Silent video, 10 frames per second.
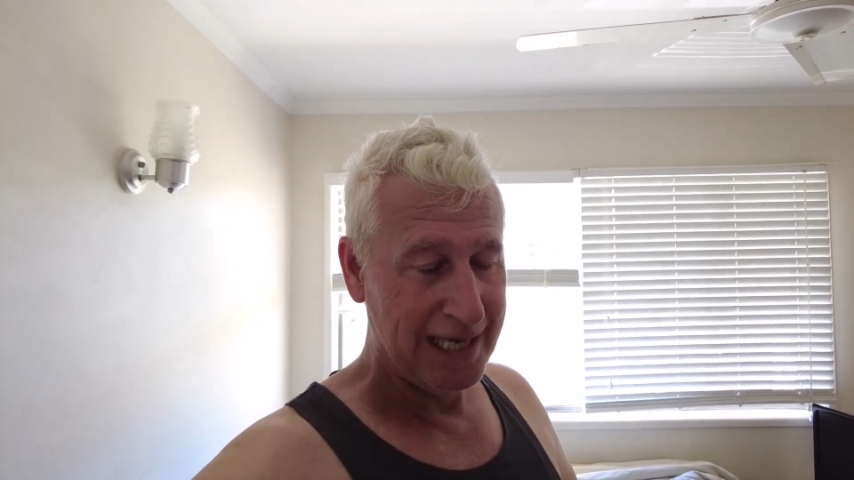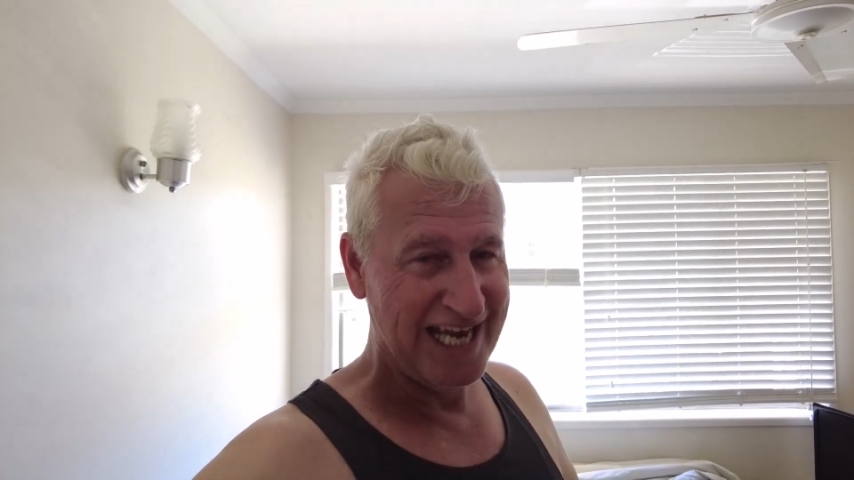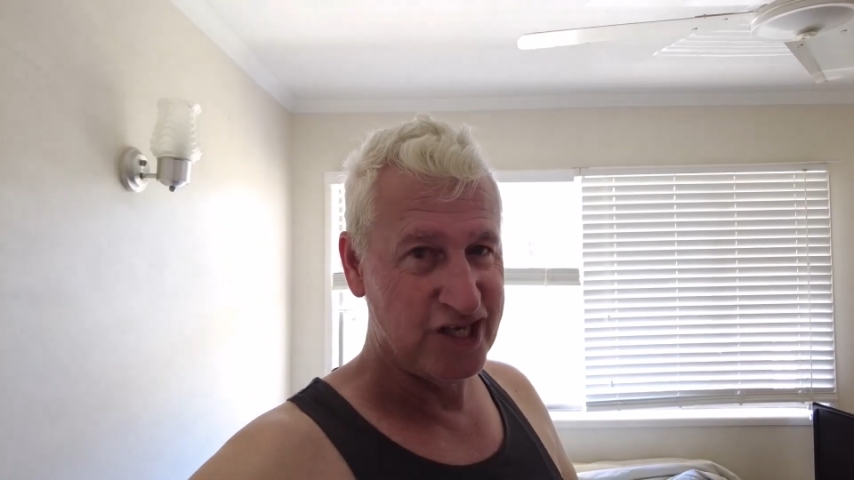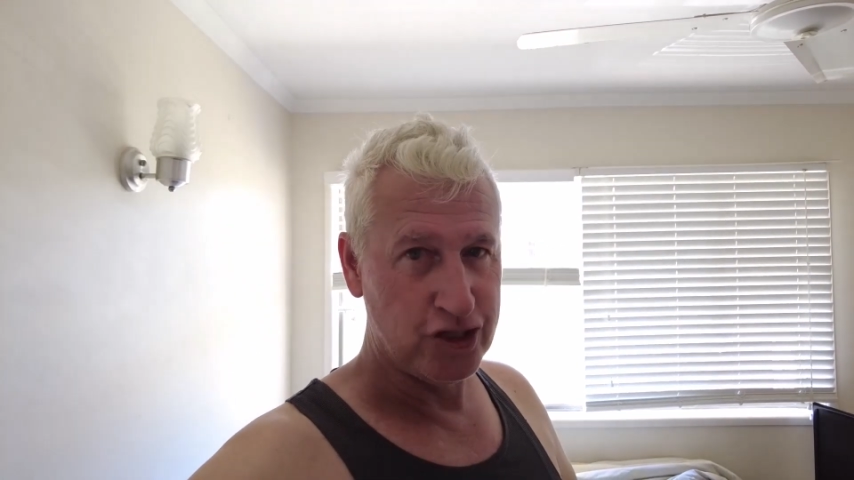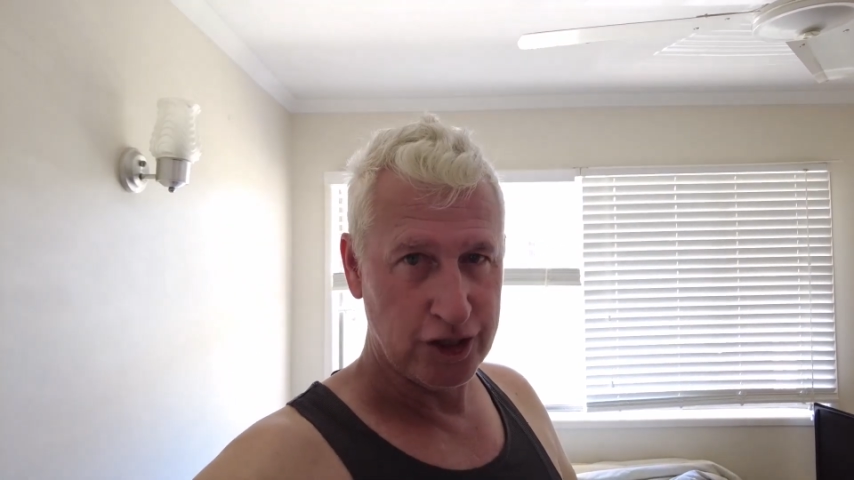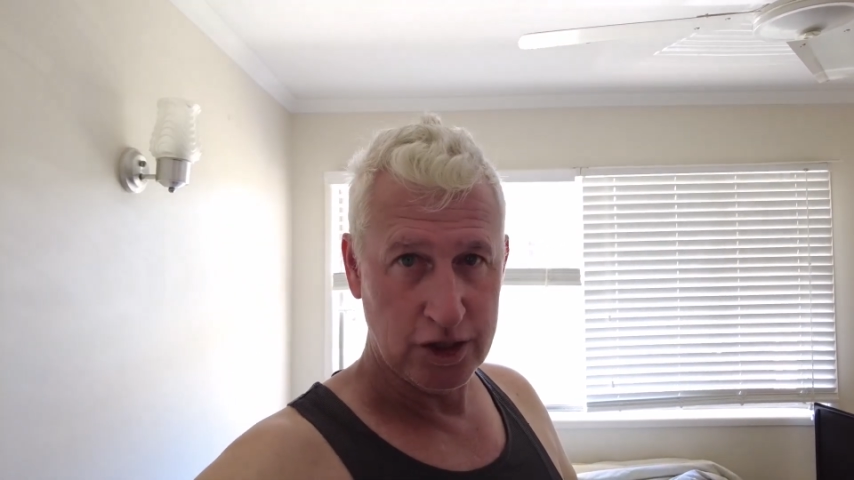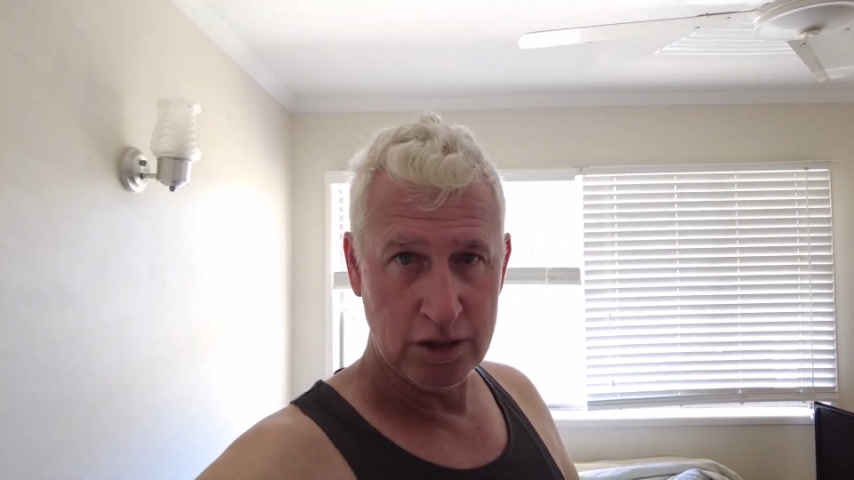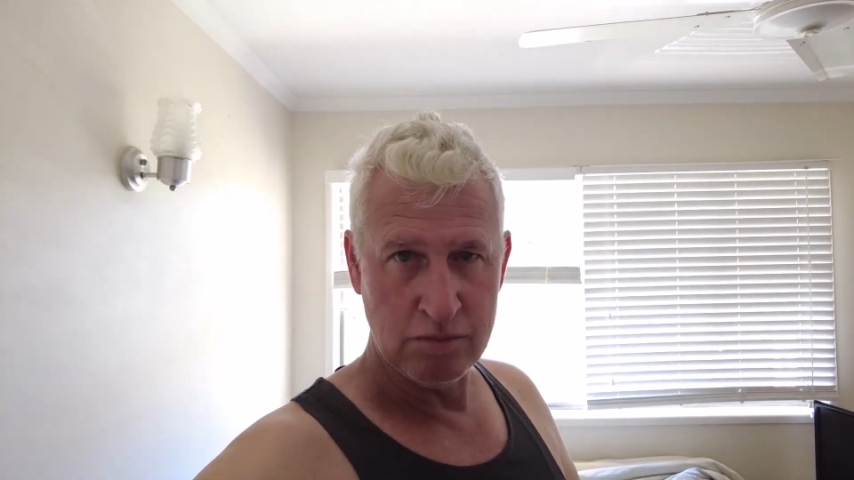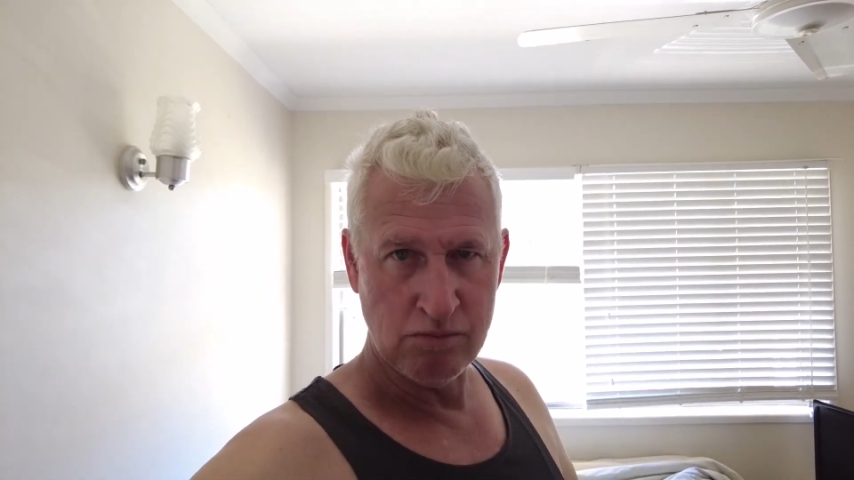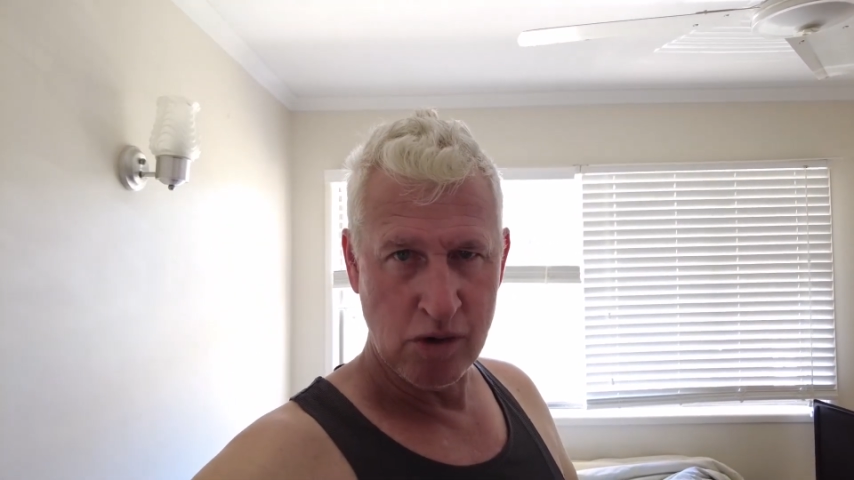enter
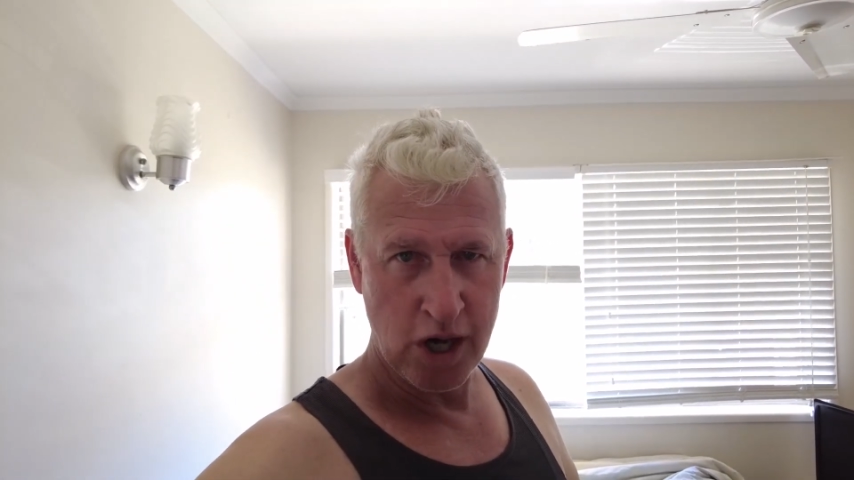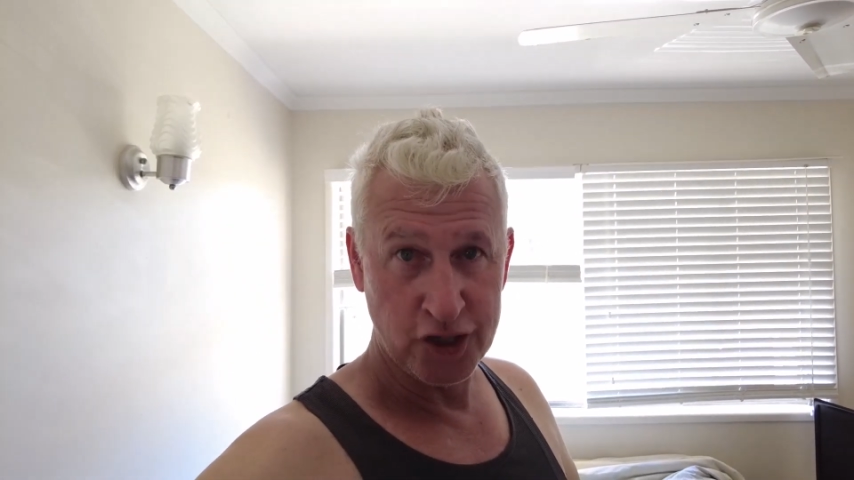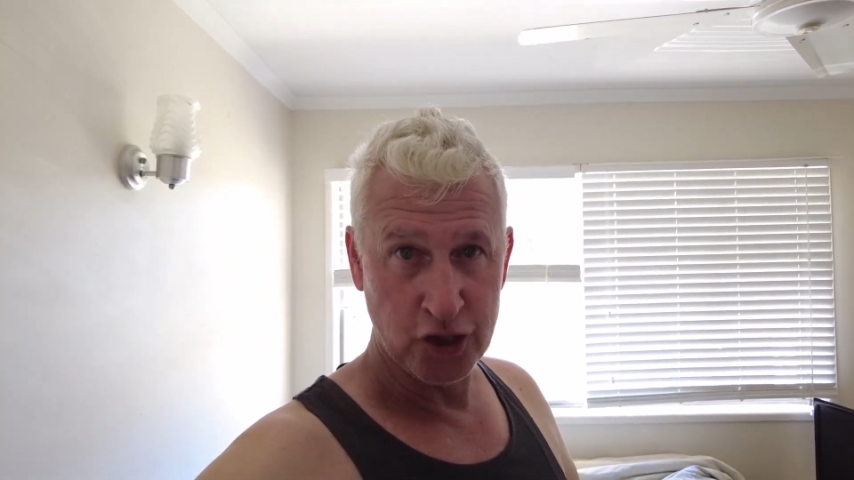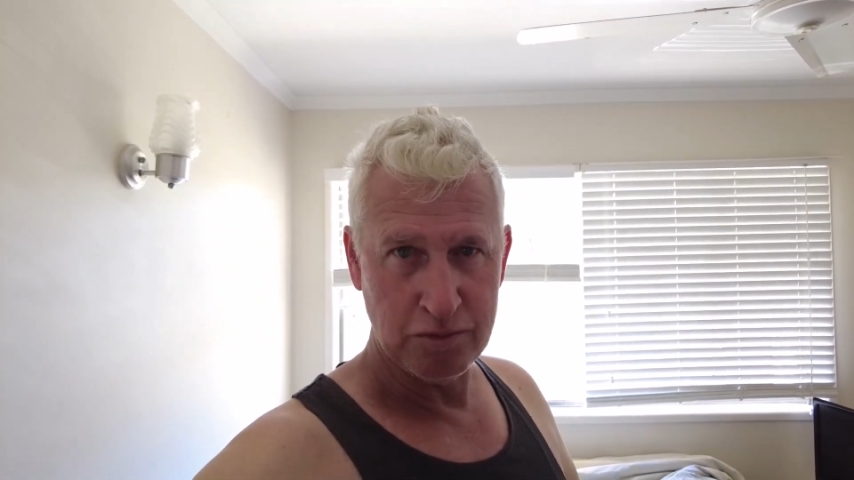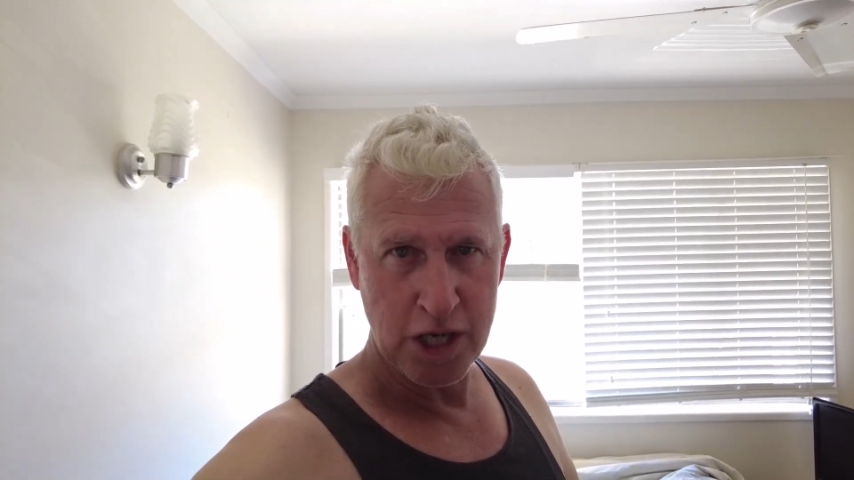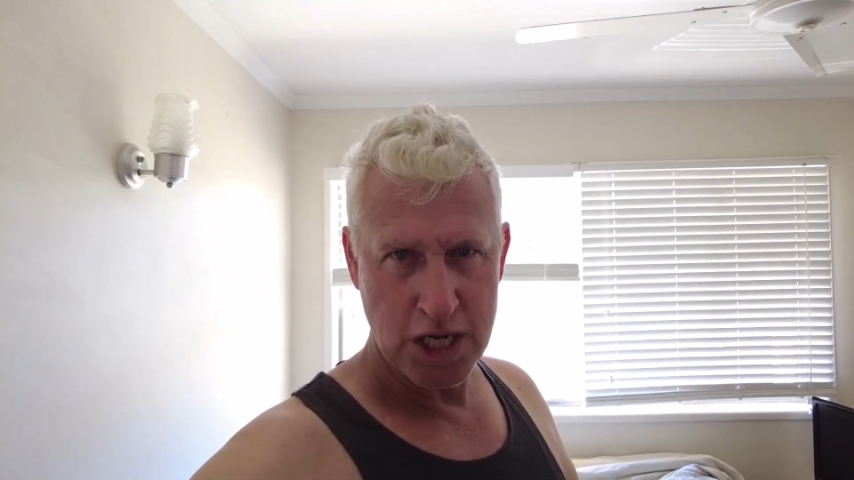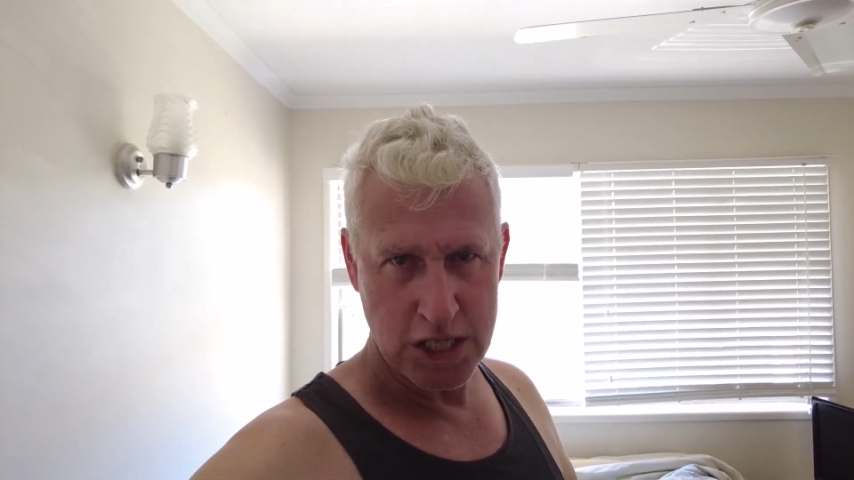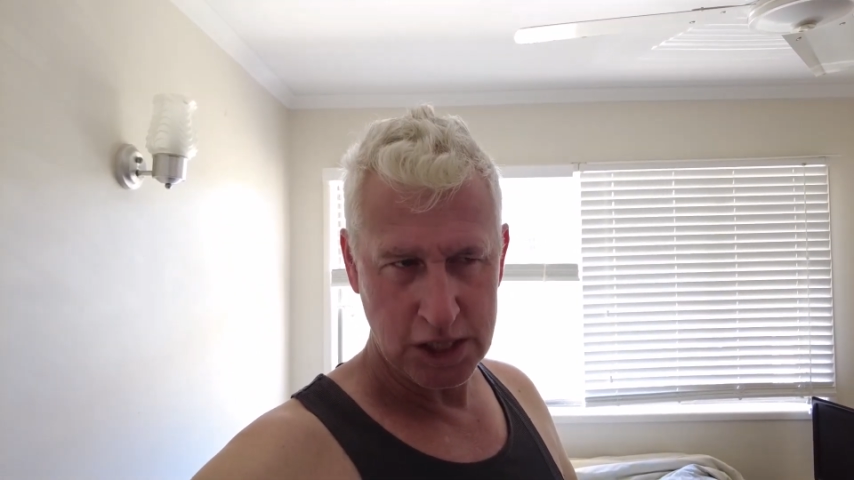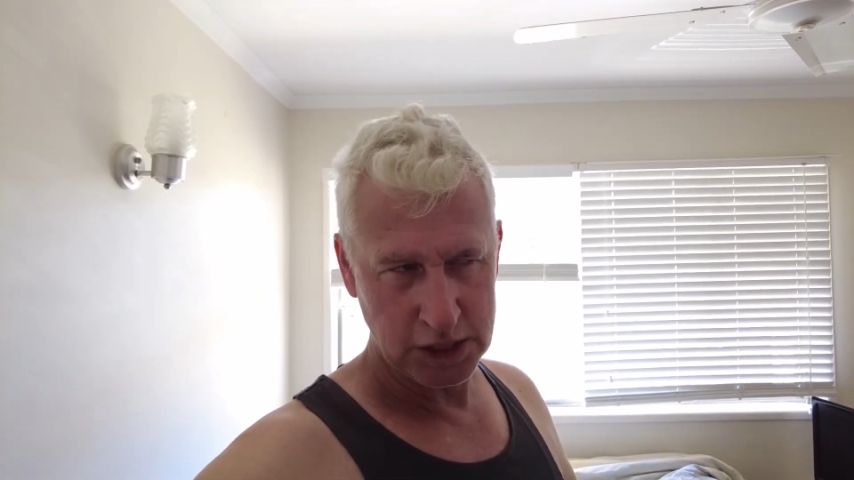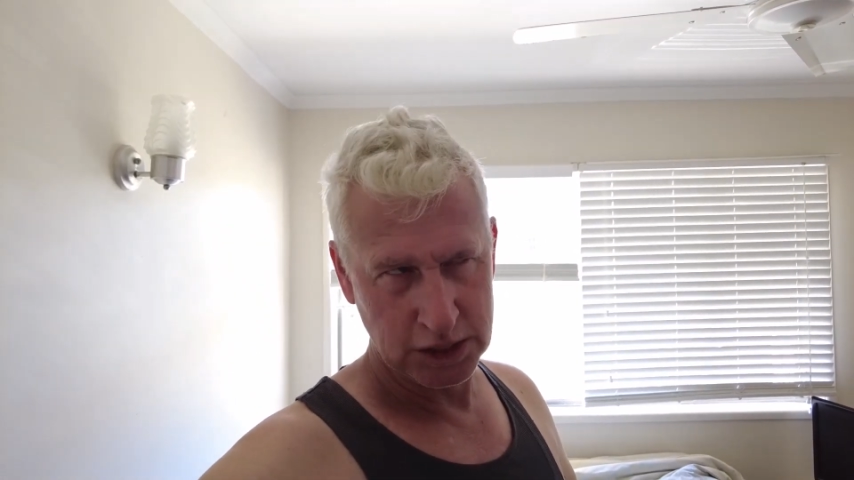my
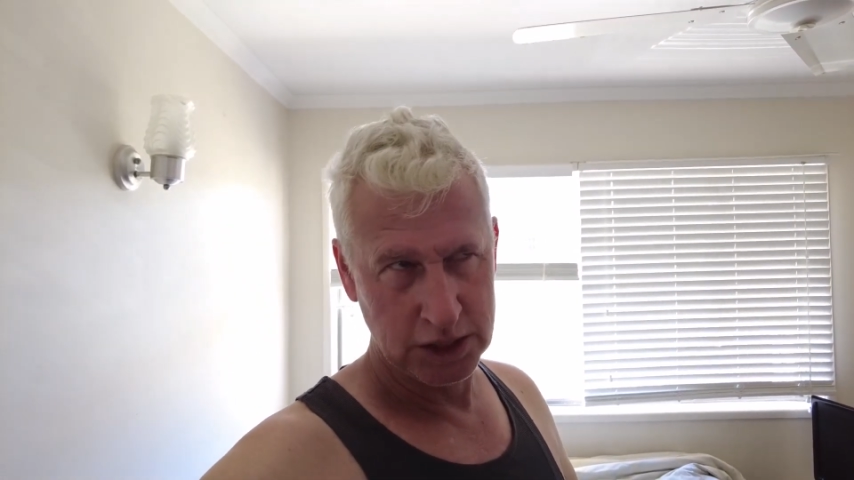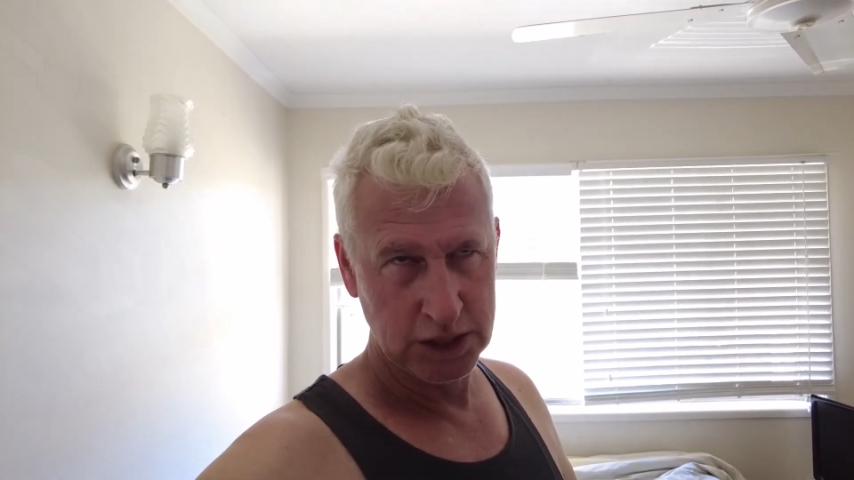domain.